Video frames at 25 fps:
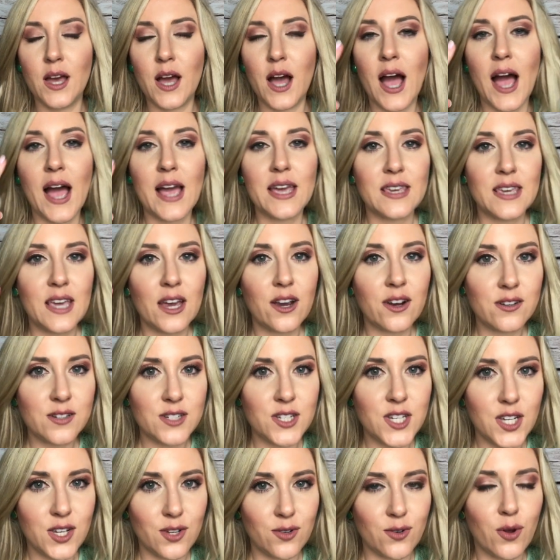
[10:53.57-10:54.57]
I
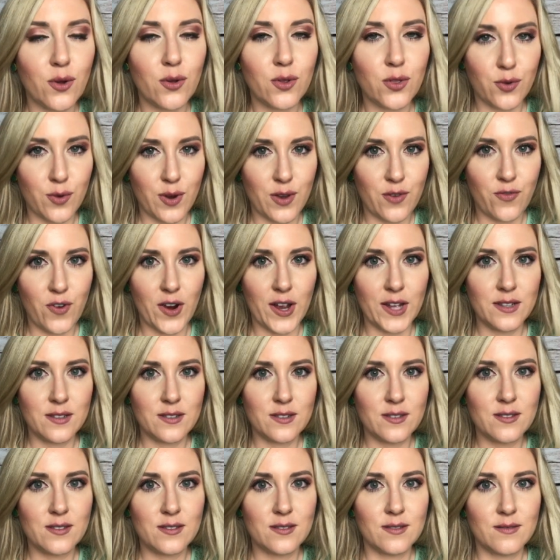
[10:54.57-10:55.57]
guarantee you know three
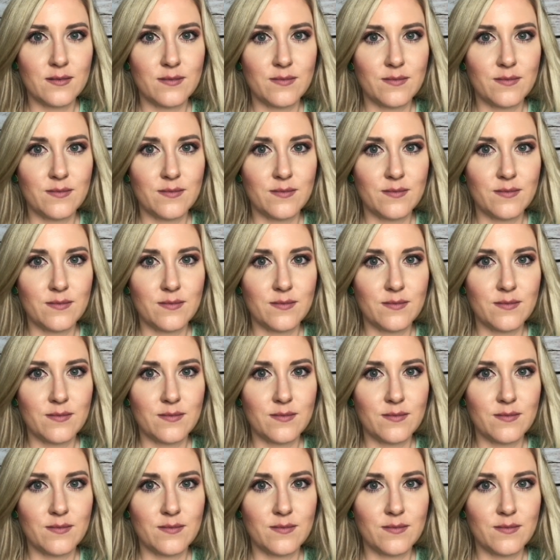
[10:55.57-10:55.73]
friends